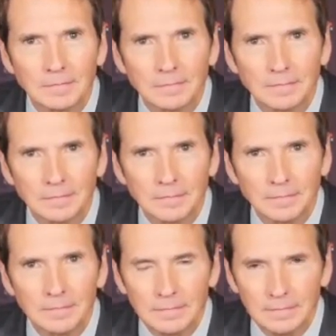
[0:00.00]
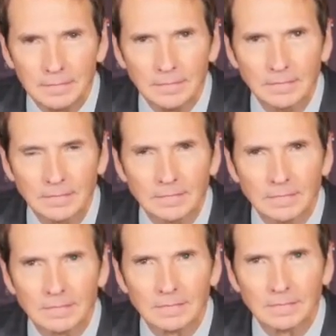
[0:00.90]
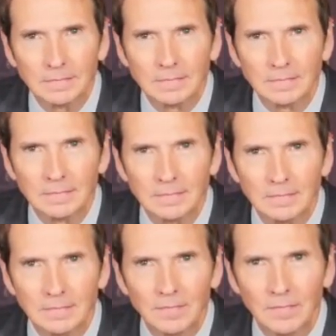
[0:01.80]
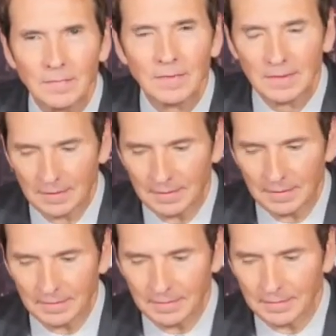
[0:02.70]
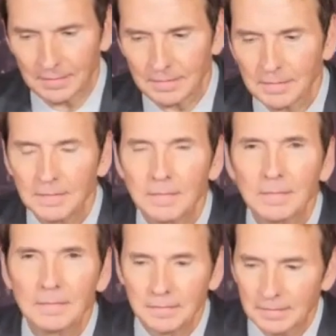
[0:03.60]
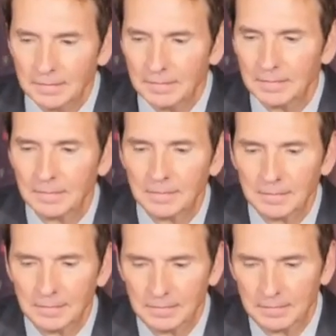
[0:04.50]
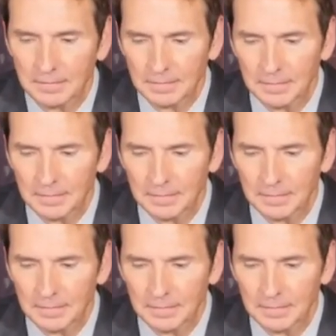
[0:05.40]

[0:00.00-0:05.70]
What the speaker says: (silent)